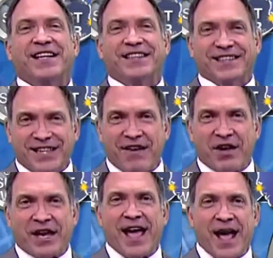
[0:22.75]
Love
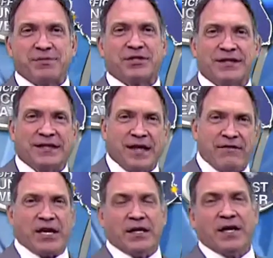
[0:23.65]
it. Absolutely
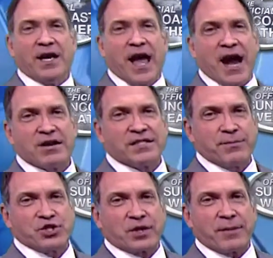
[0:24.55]
love it. Air
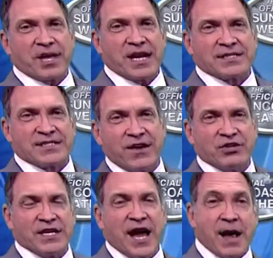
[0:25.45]
temperature coming in at
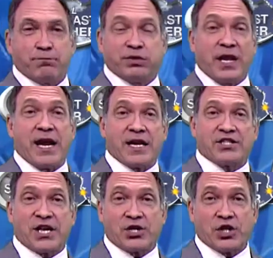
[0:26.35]
79. Plenty of
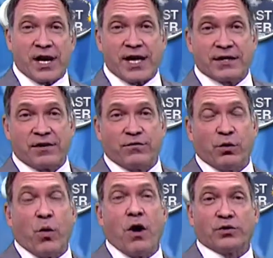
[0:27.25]
sunshine out there,
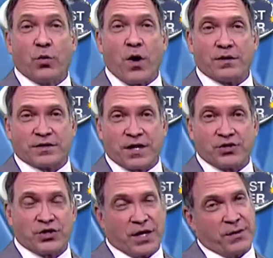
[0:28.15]
full wall to wall
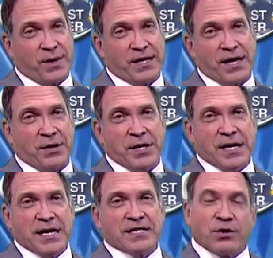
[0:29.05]
sunshine right now.
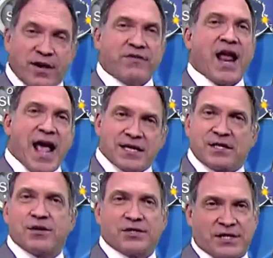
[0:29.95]
So even as
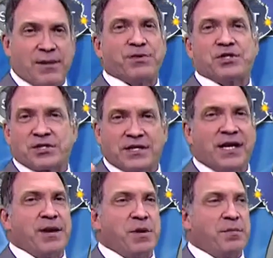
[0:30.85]
those temperatures
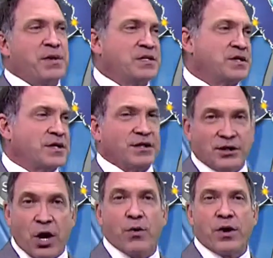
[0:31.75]
climb up into the
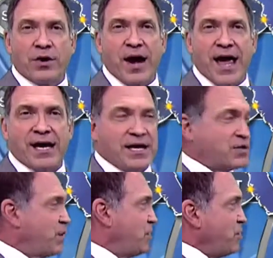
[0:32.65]
lower
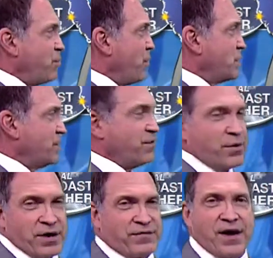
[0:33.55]
80s with dew points of
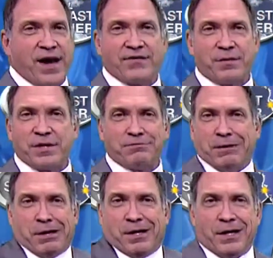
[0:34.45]
45, I mean,
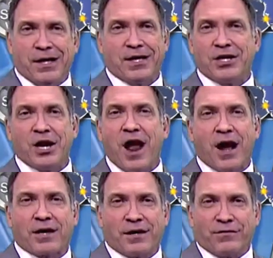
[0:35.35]
you're
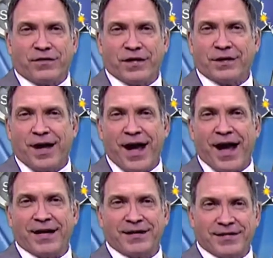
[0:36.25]
not going to feel
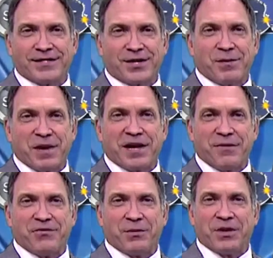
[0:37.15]
hot. It's going to be
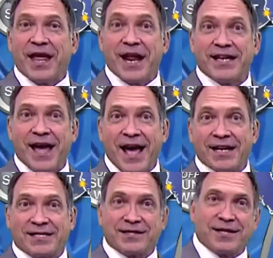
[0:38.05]
comfortable. And at
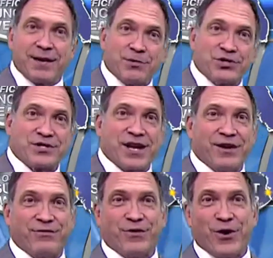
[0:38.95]
night, the temperatures
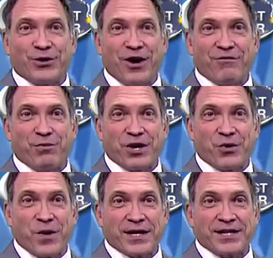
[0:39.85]
kind of fall off pretty
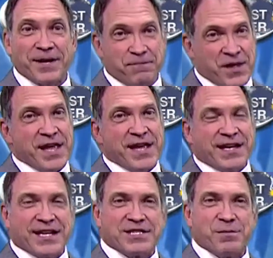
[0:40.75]
quickly and
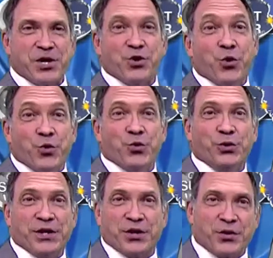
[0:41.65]
gets to be
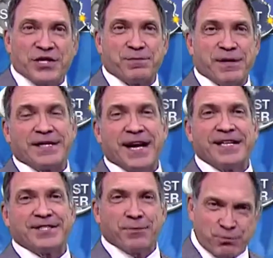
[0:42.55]
cool and crisp at
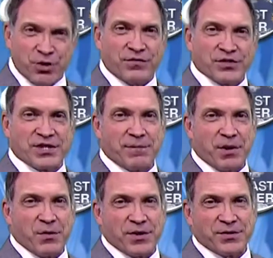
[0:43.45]
night. So beautiful
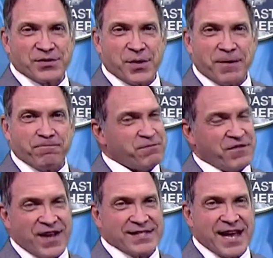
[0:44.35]
sleeping weather as well.
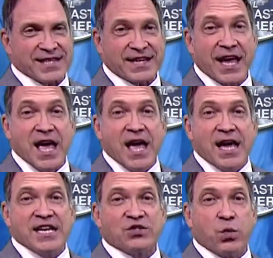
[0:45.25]
Fantastic.
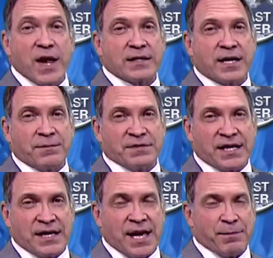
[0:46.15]
East Wind comes
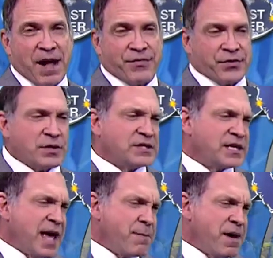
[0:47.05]
in about
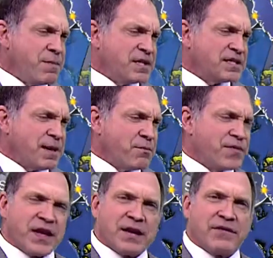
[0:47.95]
13. That may be
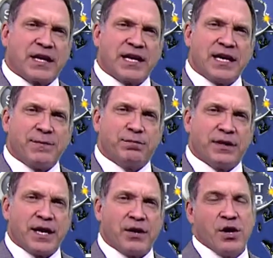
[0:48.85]
something of a key
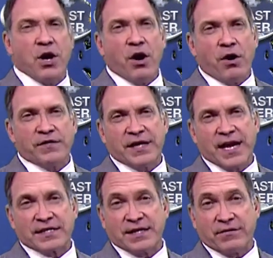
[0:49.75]
player over the
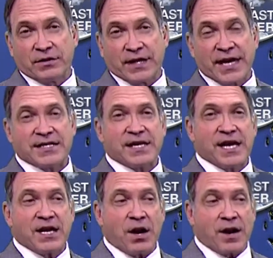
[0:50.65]
next several days
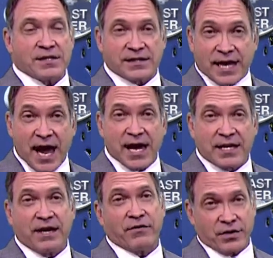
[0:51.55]
in our sky
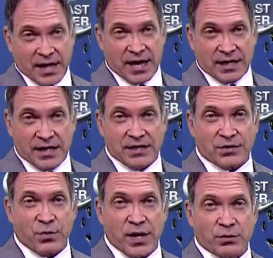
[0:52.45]
cover, that
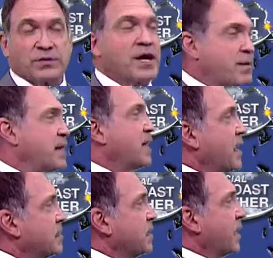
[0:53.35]
East Wind. We'll talk about
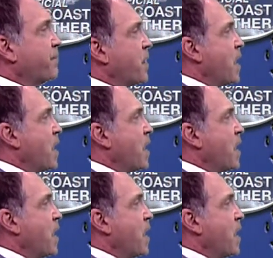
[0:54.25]
that in a second.